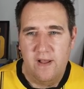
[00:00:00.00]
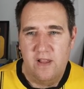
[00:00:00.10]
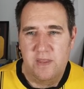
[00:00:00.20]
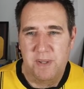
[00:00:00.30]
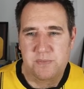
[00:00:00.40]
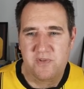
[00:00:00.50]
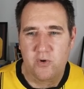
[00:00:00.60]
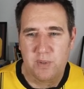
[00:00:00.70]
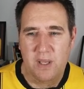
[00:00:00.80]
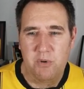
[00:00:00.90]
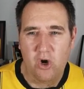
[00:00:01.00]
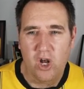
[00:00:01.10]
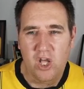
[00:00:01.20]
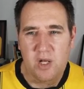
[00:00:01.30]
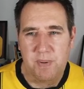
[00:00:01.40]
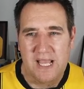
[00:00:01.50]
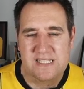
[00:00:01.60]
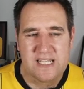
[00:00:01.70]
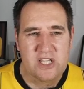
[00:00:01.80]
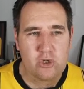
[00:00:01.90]
The best performer again, we've got a load of players
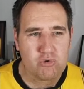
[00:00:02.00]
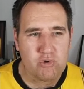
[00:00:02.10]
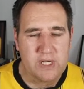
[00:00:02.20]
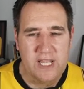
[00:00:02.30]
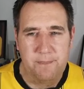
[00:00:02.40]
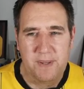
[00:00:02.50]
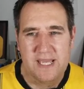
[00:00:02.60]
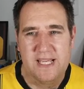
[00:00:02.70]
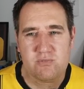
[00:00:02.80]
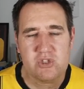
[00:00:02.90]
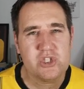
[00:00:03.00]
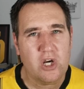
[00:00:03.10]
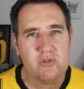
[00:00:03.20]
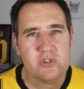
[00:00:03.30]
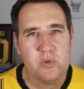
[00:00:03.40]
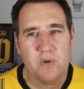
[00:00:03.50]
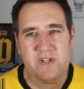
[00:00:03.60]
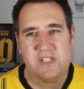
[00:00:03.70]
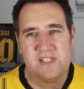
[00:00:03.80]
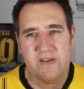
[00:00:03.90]
in green, but it is Richarlison with a
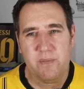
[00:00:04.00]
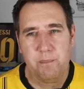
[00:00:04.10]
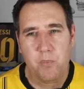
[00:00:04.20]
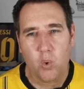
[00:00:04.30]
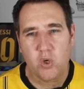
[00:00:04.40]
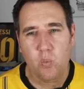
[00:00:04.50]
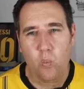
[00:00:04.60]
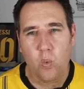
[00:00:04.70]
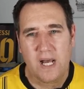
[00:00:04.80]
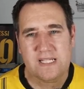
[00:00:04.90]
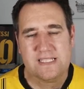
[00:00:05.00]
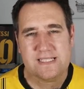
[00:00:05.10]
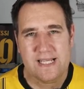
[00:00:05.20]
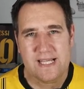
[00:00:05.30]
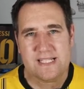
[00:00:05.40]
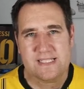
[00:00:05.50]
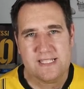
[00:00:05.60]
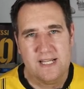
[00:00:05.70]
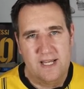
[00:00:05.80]
7.16.